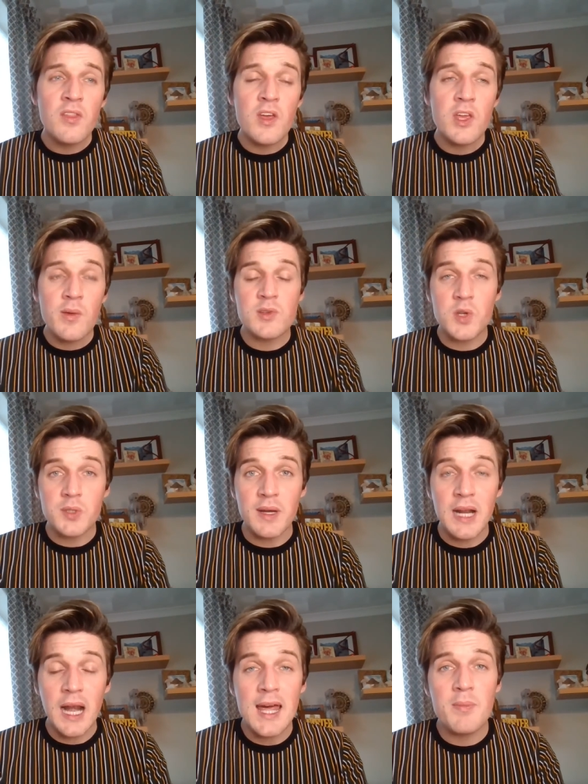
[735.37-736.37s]
that you enjoyed
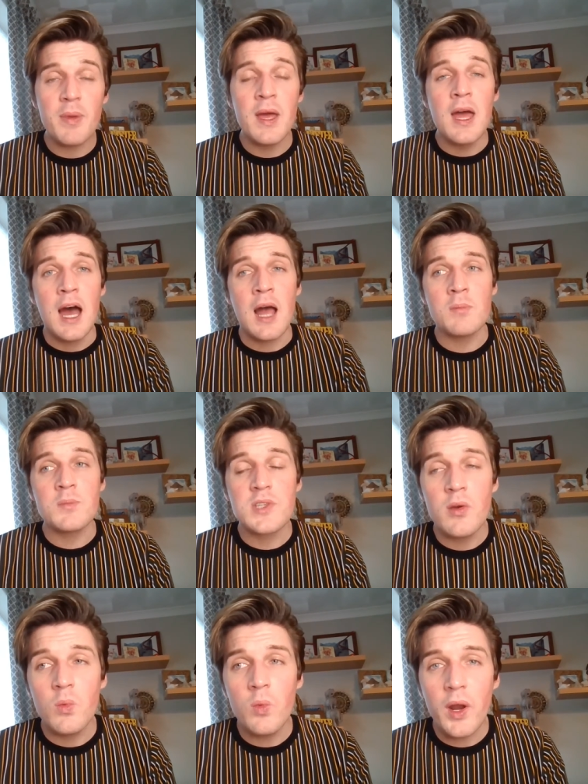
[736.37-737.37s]
my clip. Um,
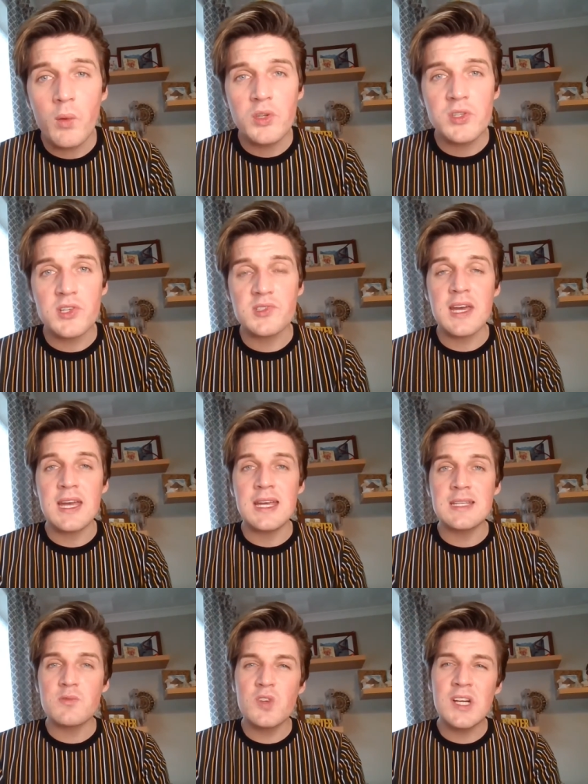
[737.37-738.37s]
so what I would just say
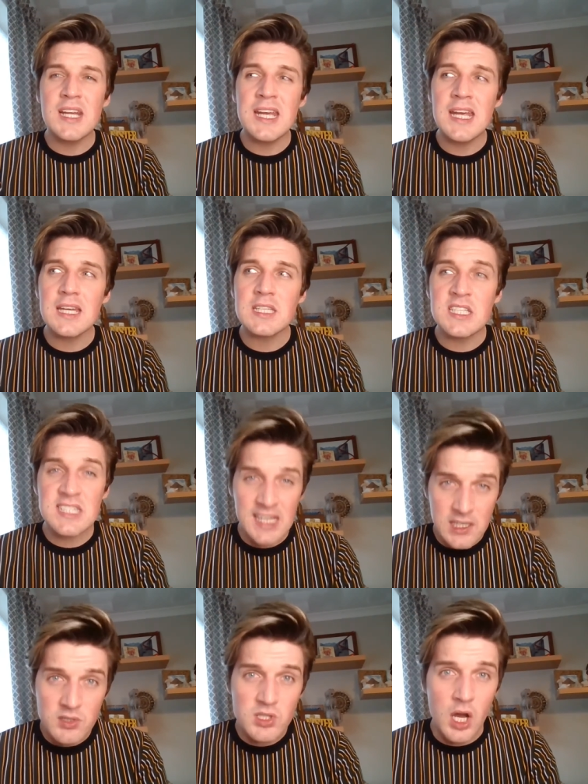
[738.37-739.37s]
is really just
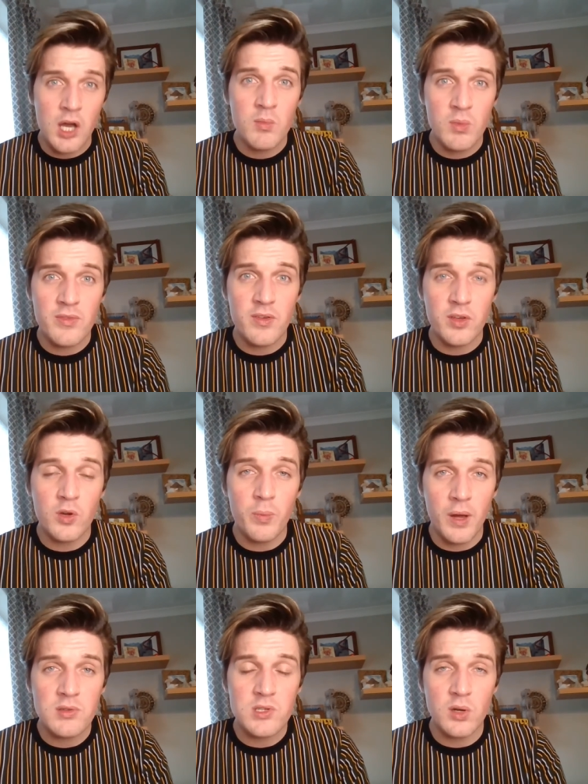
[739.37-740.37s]
take your time with your
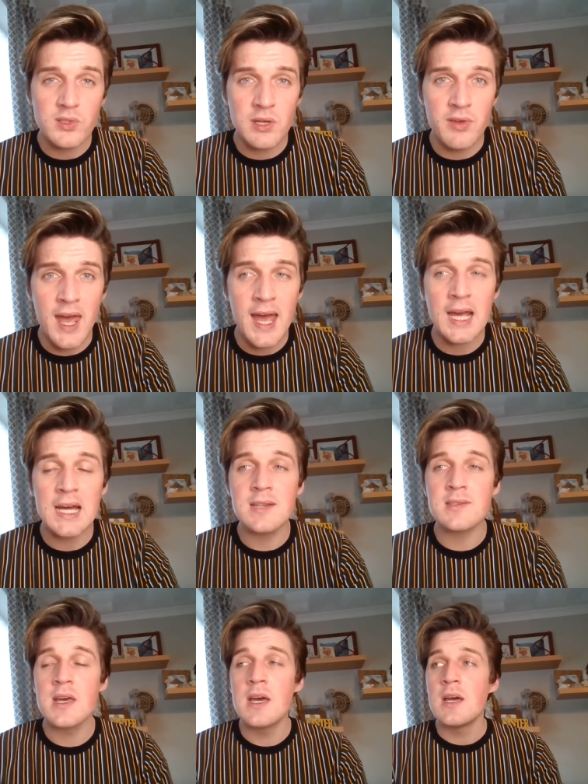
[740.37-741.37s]
post-lockdown
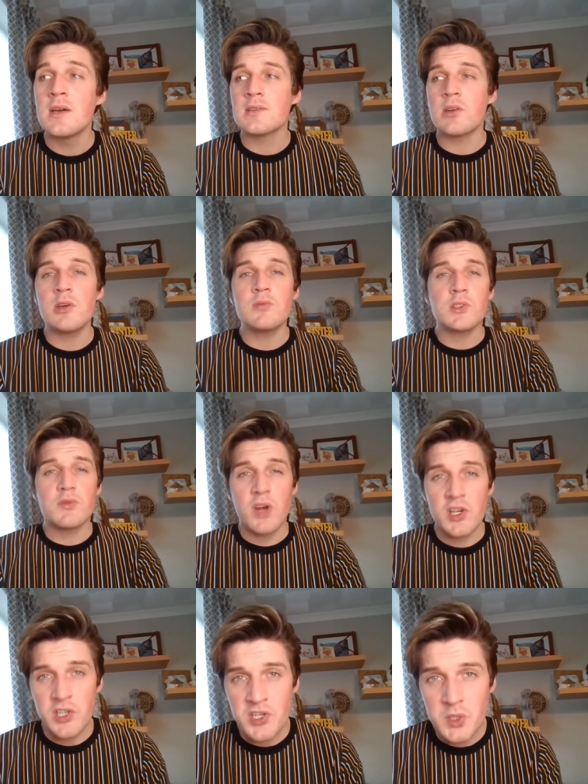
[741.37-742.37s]
haircuts. So don't just
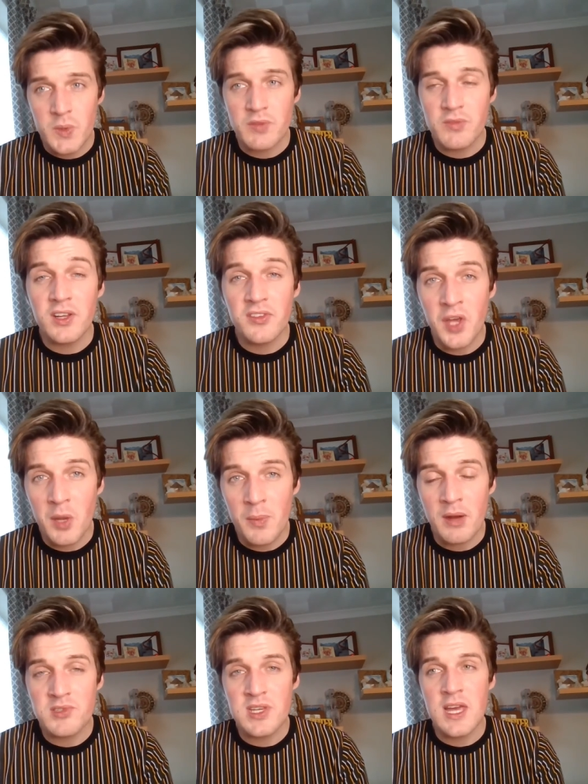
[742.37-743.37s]
rush into it. Really think
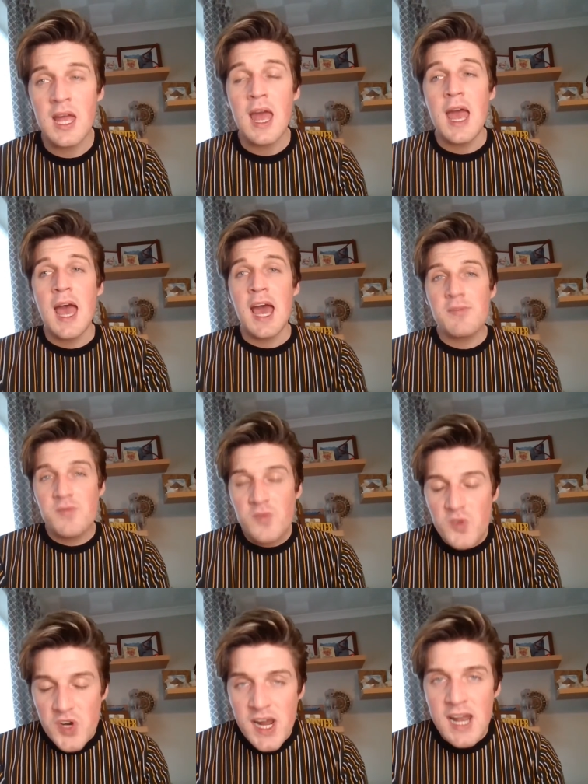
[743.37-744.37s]
about it and
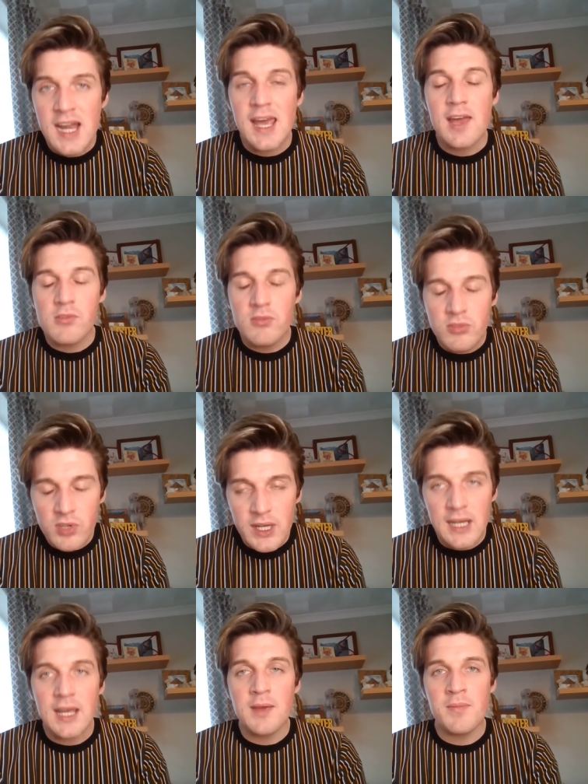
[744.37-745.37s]
really,
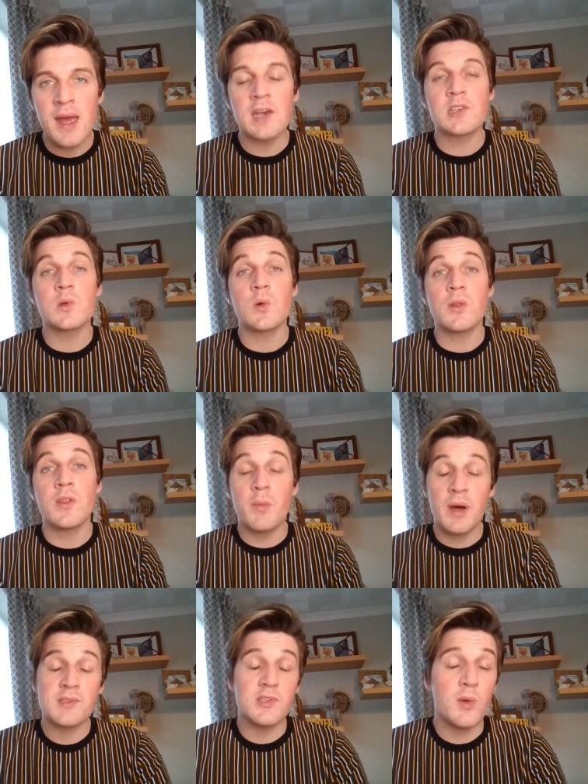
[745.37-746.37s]
really make sure that the
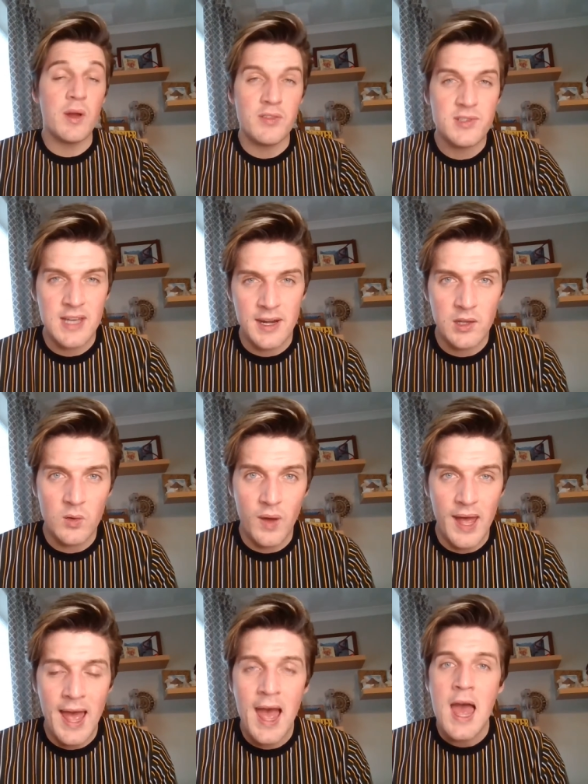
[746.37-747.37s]
person, whoever is cutting
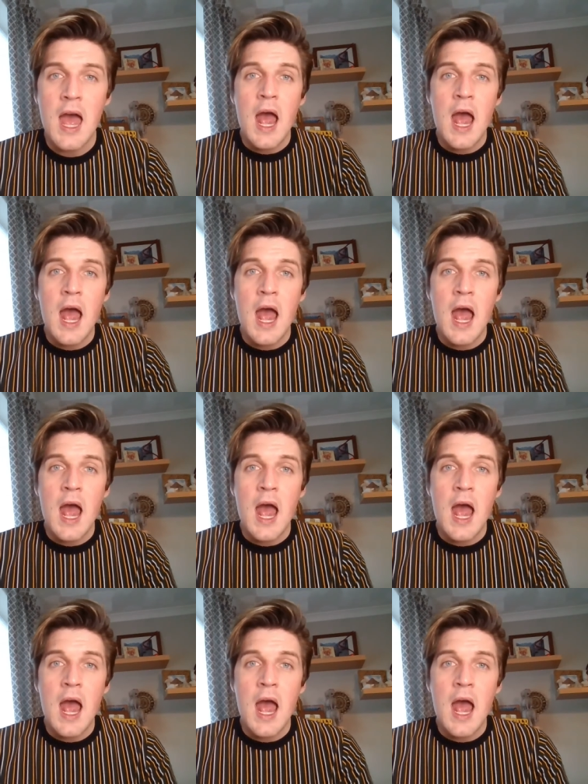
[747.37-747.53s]
your hair,